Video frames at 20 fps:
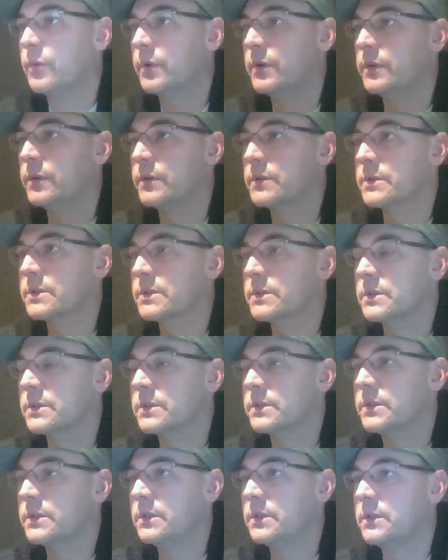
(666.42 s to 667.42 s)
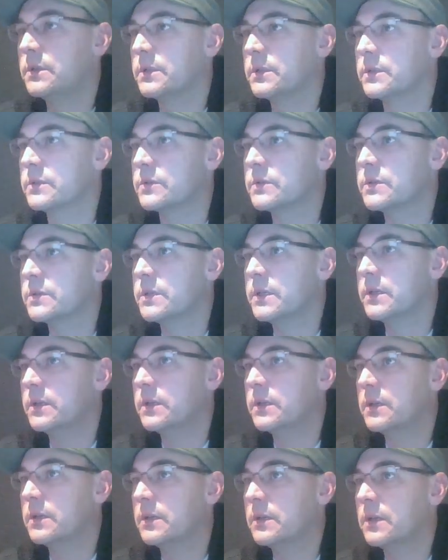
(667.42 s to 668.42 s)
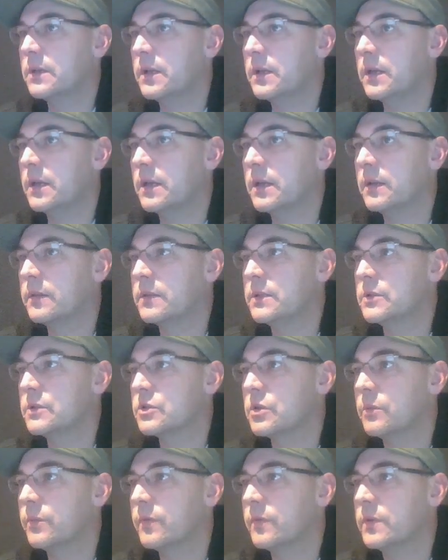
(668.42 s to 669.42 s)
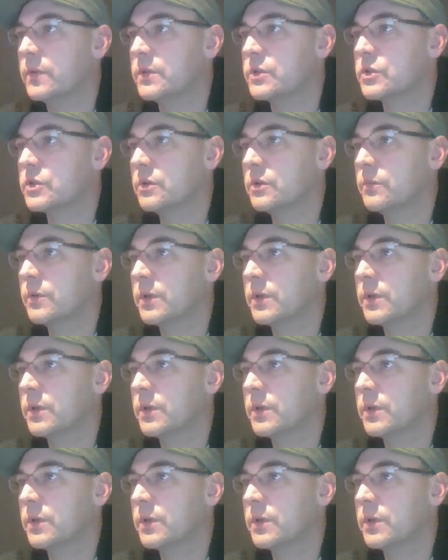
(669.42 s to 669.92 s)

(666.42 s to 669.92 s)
in the slightest. See how the chopper v chopper